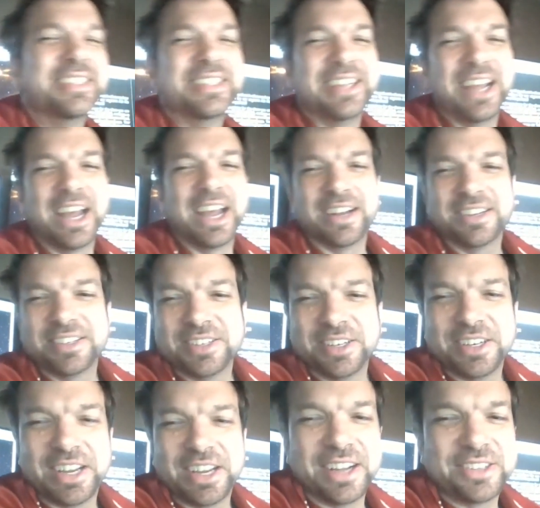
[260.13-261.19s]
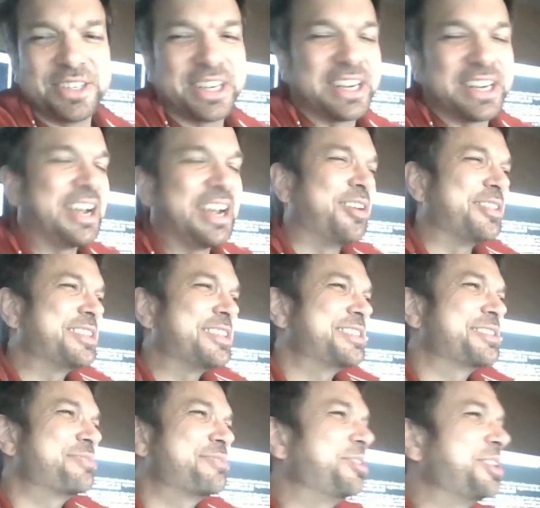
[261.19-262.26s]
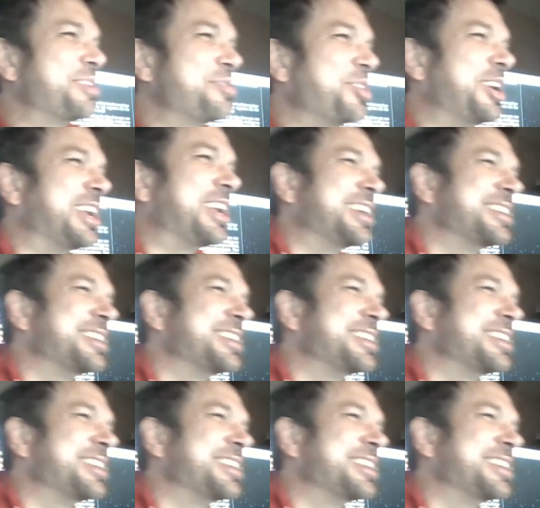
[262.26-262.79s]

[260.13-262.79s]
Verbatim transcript: Yeah, yeah, check it out. This is really funny.